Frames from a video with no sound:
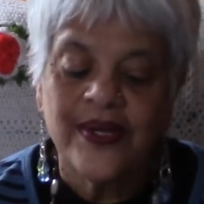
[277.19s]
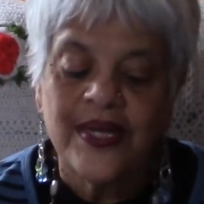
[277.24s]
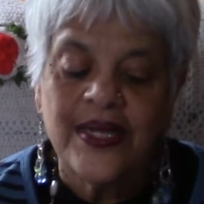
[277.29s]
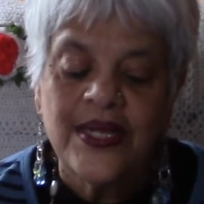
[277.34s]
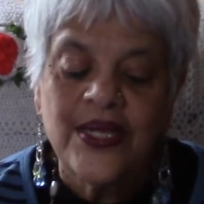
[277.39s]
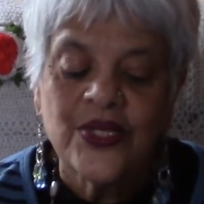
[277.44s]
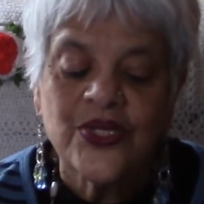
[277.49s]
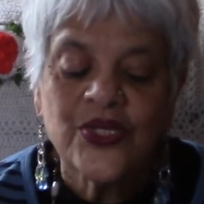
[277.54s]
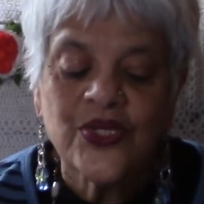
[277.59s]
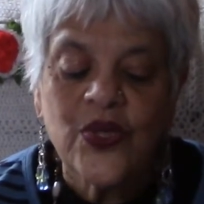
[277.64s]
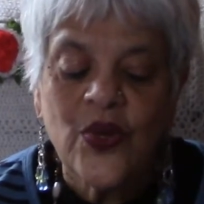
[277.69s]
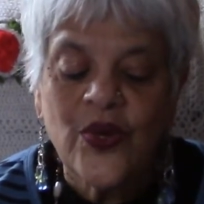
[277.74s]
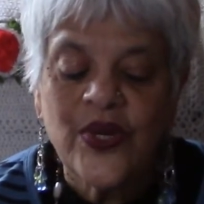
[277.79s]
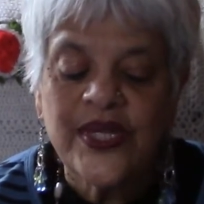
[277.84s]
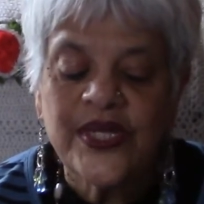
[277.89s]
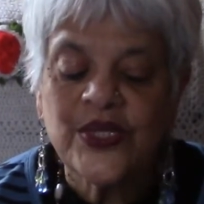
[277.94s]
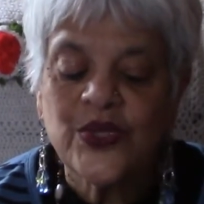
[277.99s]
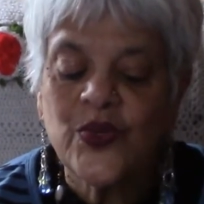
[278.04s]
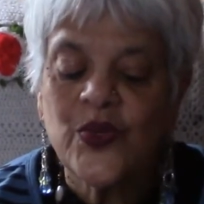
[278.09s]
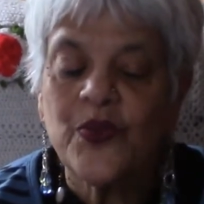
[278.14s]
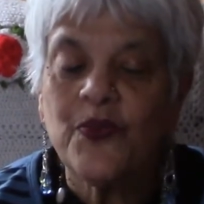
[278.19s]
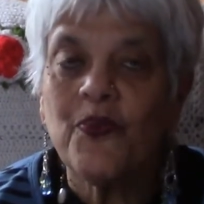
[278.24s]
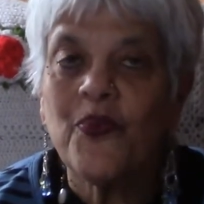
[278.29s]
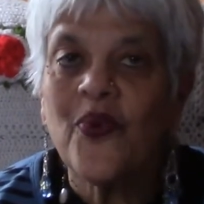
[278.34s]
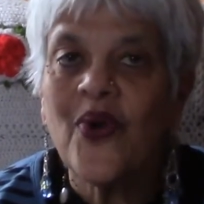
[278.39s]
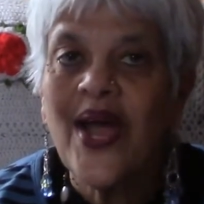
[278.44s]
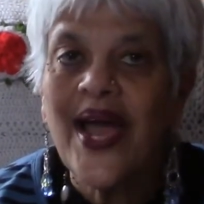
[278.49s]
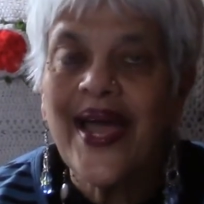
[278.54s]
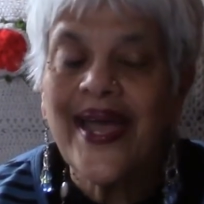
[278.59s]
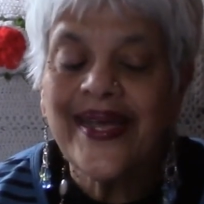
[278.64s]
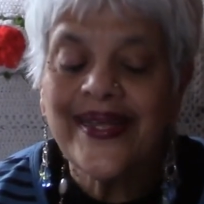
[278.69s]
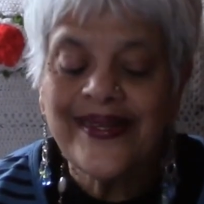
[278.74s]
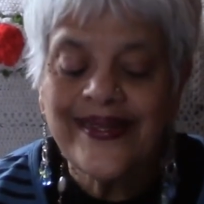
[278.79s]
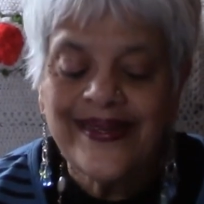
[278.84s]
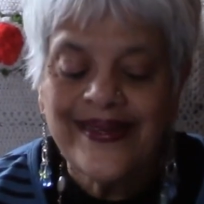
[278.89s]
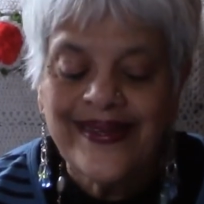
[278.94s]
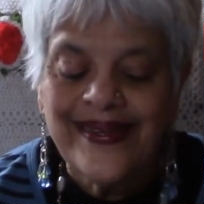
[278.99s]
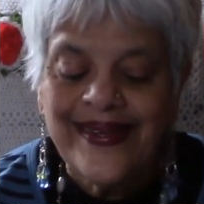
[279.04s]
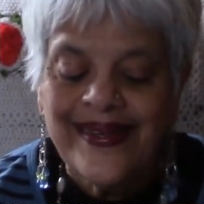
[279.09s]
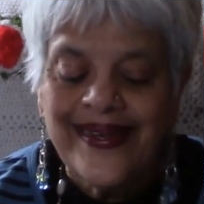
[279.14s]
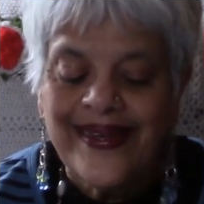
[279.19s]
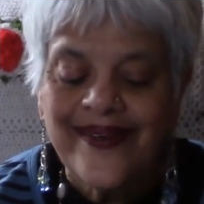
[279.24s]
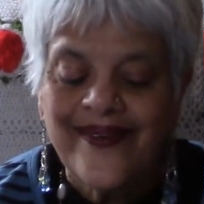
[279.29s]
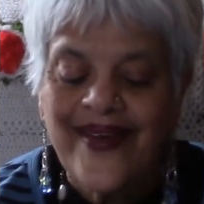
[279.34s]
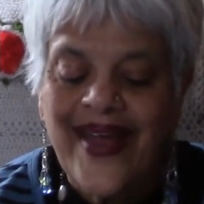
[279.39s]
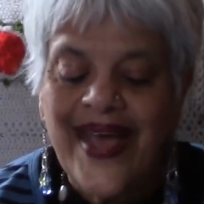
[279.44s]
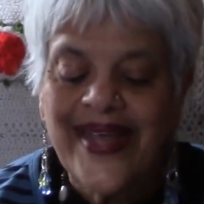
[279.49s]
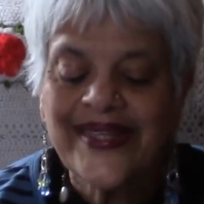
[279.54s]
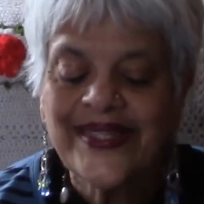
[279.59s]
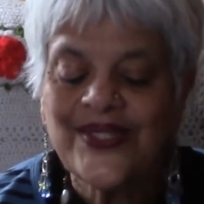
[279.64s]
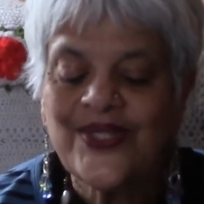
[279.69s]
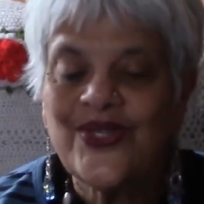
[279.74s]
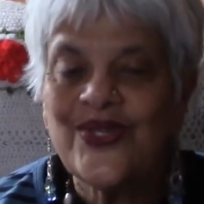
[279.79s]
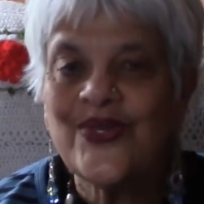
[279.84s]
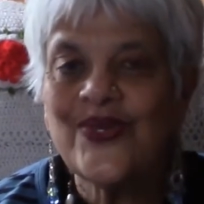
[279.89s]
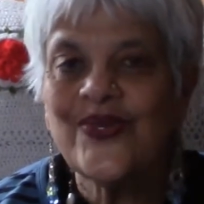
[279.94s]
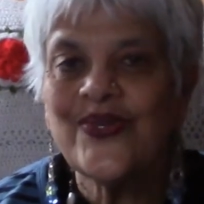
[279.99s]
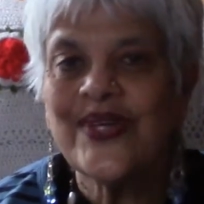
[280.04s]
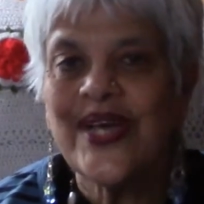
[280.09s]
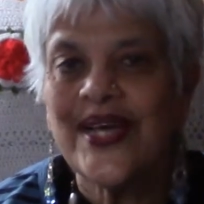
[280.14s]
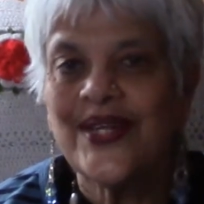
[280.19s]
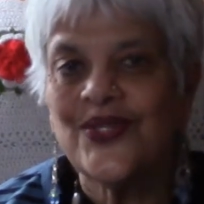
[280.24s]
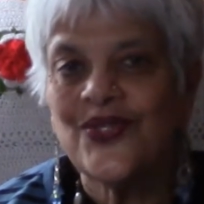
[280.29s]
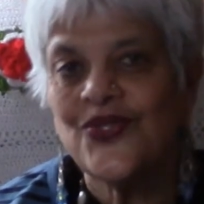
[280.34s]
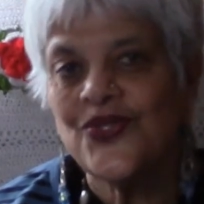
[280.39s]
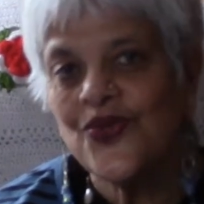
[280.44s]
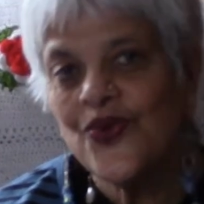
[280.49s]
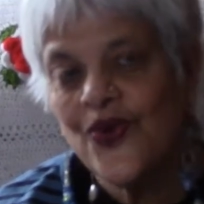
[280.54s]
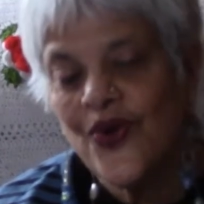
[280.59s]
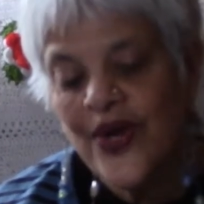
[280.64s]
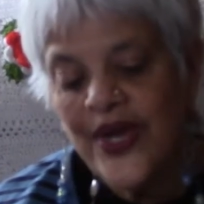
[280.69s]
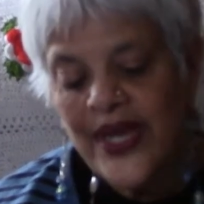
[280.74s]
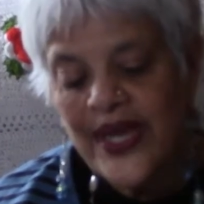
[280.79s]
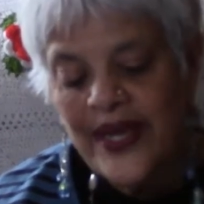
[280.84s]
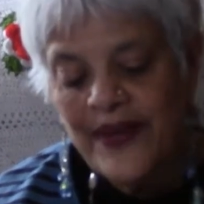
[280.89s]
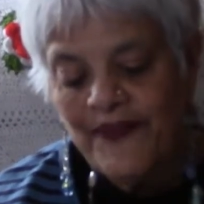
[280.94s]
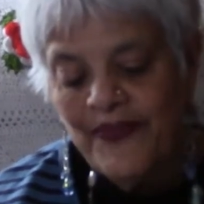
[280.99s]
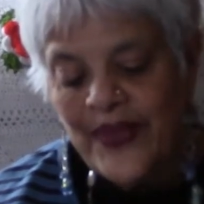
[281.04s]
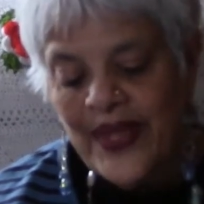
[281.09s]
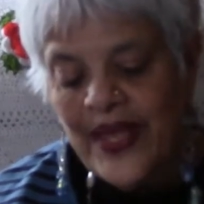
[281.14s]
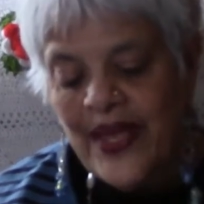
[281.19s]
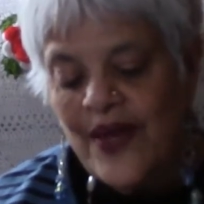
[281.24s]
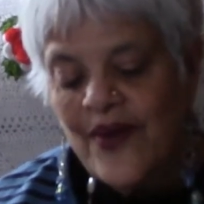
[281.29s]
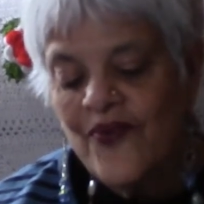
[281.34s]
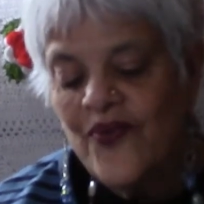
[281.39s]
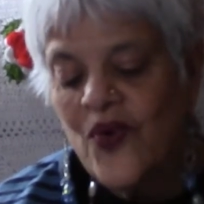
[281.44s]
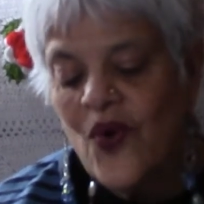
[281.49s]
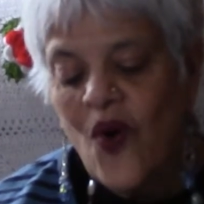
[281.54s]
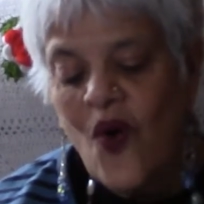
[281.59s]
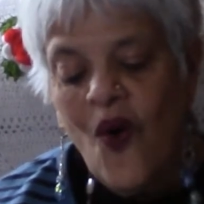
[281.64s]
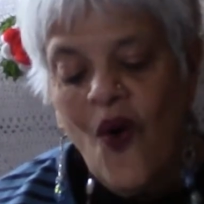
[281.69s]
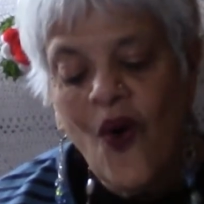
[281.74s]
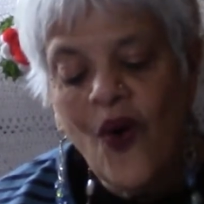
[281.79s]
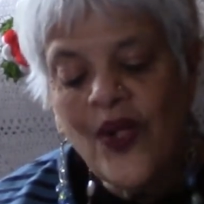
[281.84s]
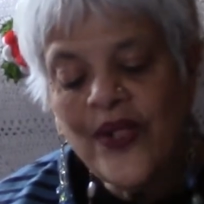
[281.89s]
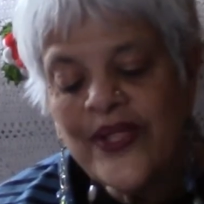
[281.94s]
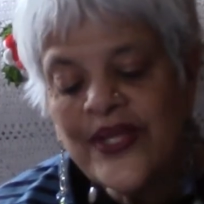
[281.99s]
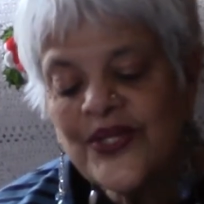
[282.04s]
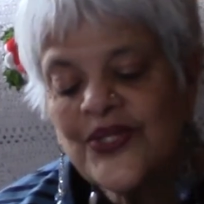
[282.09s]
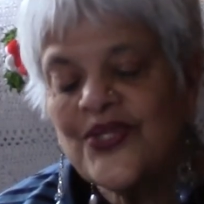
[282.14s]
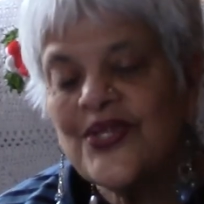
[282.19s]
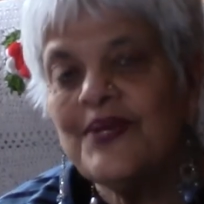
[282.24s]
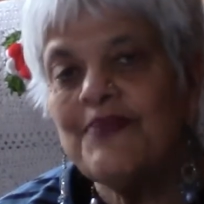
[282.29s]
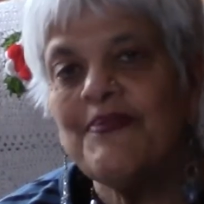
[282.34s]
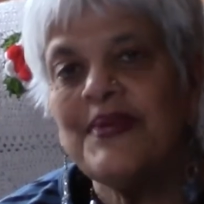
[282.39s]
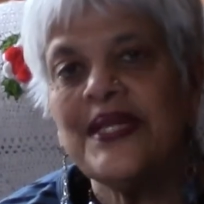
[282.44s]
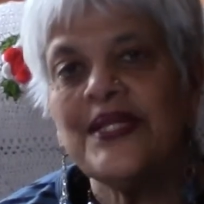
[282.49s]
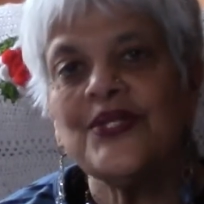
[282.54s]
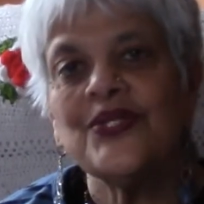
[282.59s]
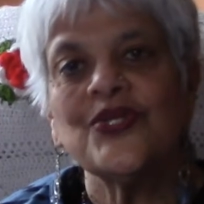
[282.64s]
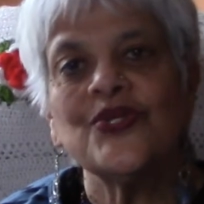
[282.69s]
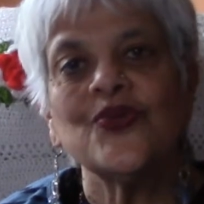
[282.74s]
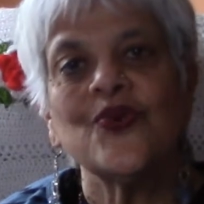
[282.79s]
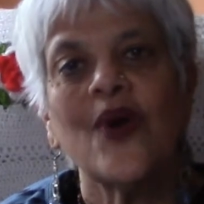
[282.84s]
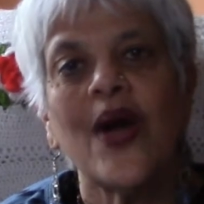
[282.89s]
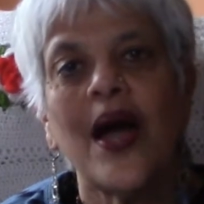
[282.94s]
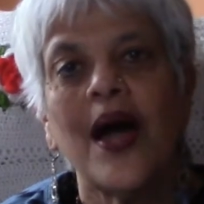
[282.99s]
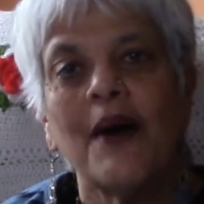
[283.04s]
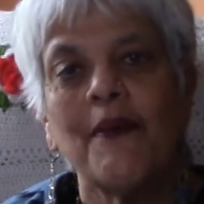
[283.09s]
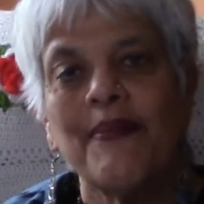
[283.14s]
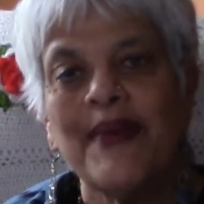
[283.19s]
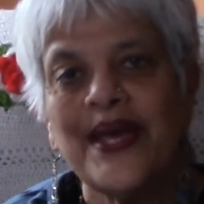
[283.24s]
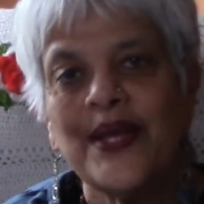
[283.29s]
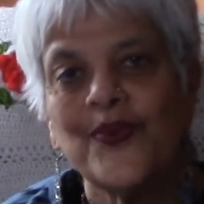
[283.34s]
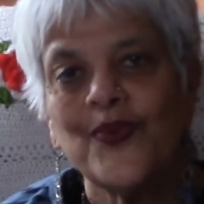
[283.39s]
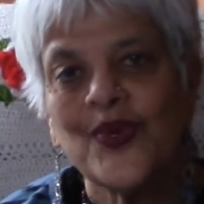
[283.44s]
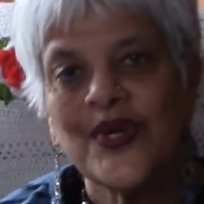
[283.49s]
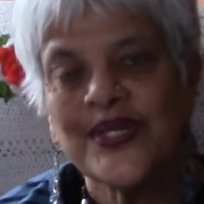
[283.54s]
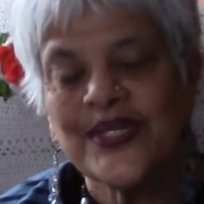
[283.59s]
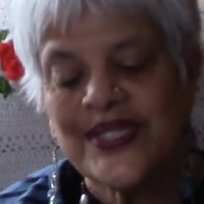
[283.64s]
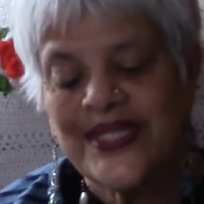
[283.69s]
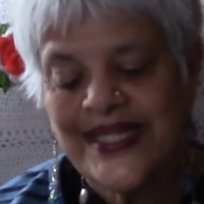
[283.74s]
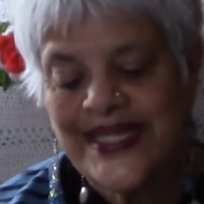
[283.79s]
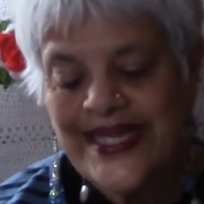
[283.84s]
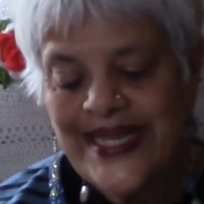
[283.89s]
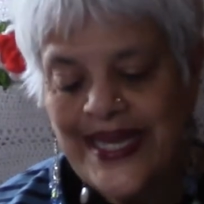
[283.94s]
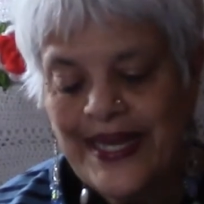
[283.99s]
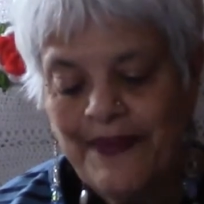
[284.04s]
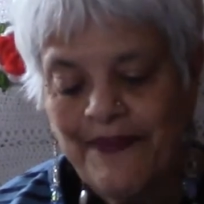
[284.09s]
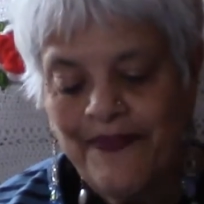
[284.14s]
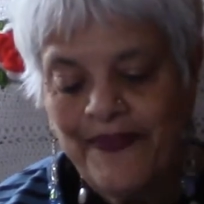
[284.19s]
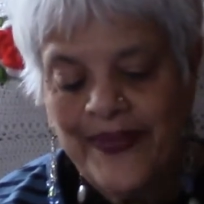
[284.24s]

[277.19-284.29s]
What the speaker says: So it is with pride, gratitude, and joy for all that she means to our MedWorks team